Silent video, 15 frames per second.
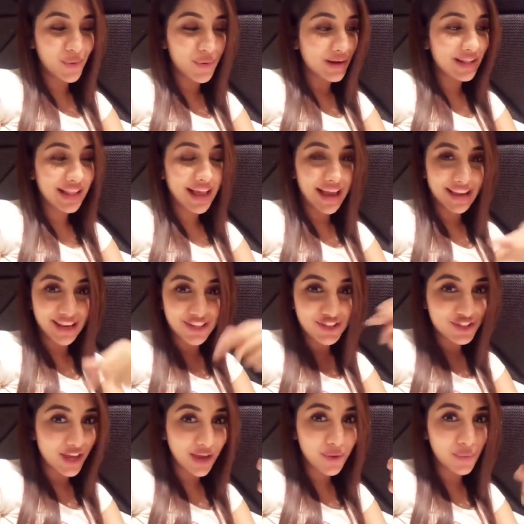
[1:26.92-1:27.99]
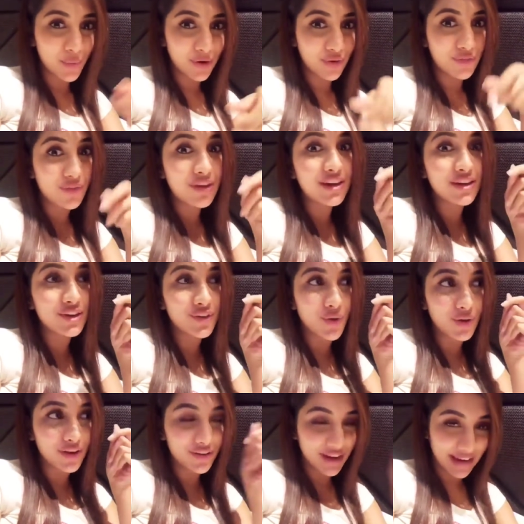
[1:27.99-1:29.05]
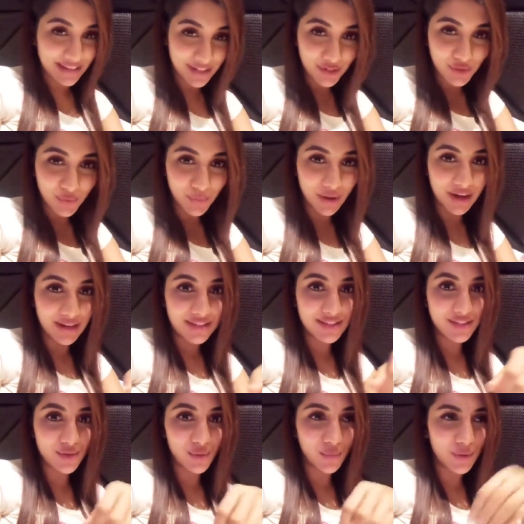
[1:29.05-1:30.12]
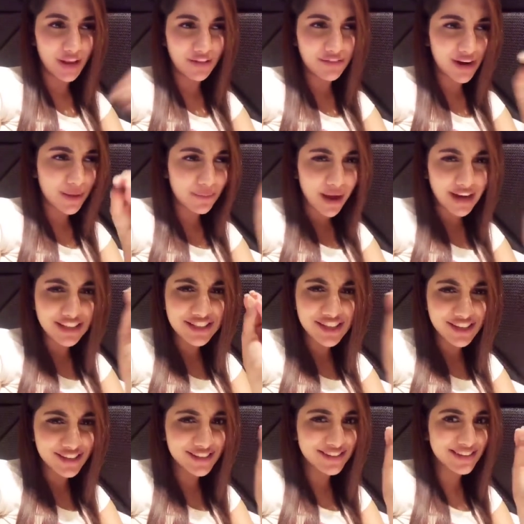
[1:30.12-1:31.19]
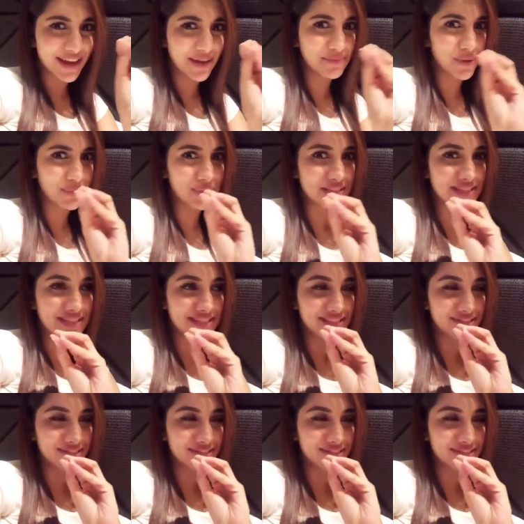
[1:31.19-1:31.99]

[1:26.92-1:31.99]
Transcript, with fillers: go online and check whatever you all are writing to us so whenever i manage a little time i would